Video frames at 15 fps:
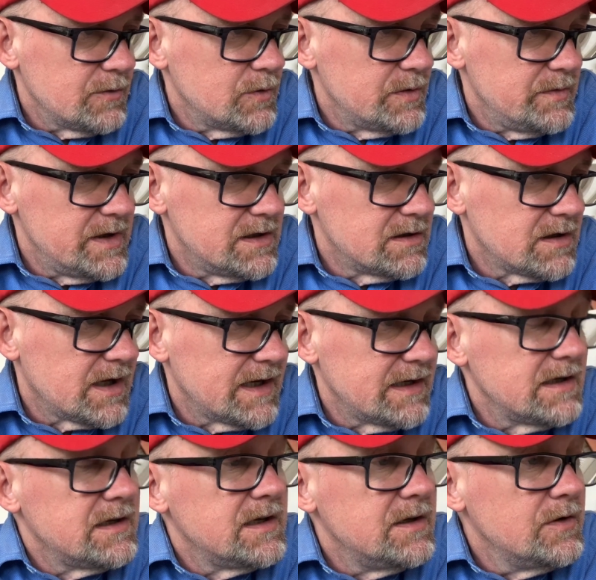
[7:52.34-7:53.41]
would be
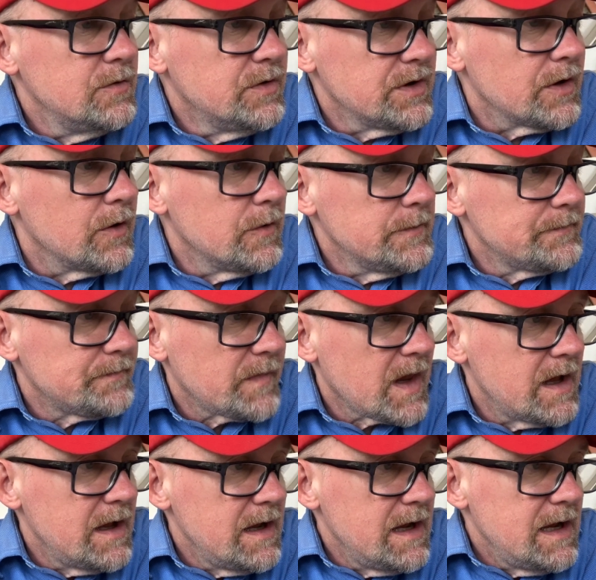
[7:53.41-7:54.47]
delighted to do so.
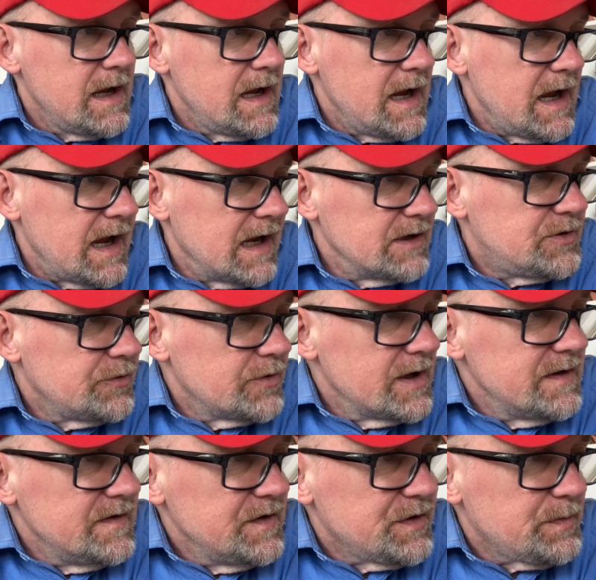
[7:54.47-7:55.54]
And to
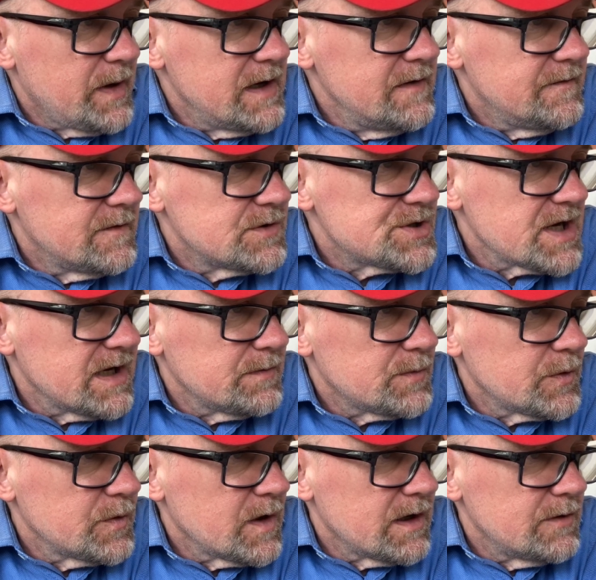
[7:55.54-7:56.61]
end this painful
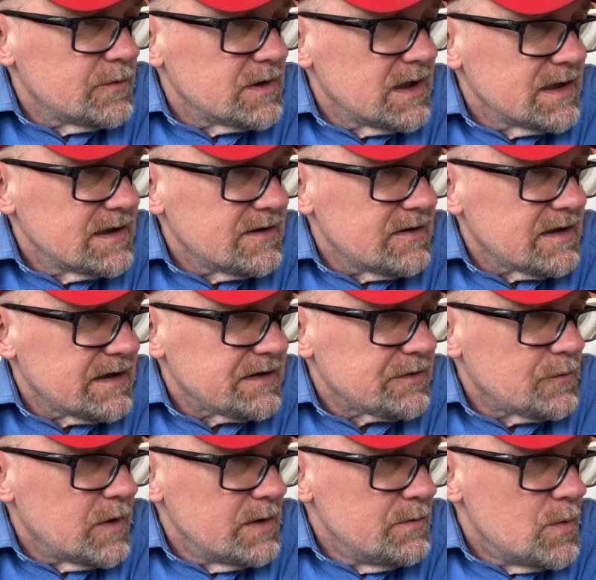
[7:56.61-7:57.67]
chapter, I would like to
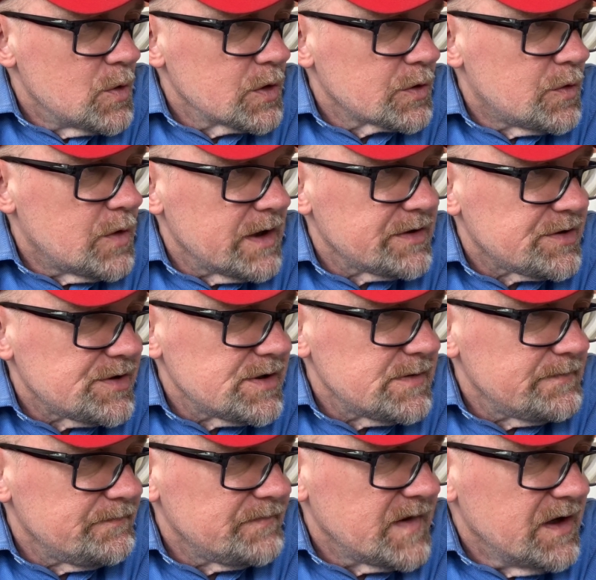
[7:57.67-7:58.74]
ask one more
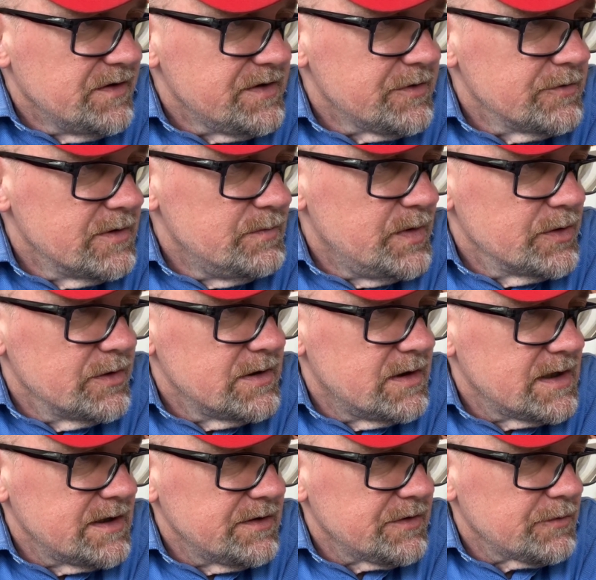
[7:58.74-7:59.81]
question. Does your Imperial
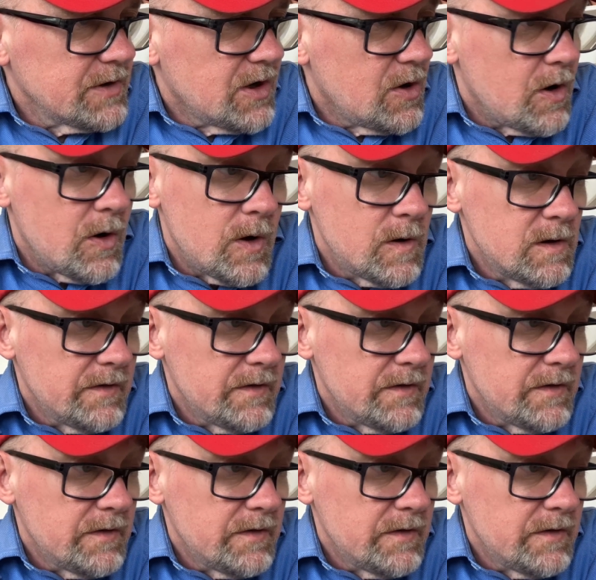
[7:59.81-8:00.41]
Highness recall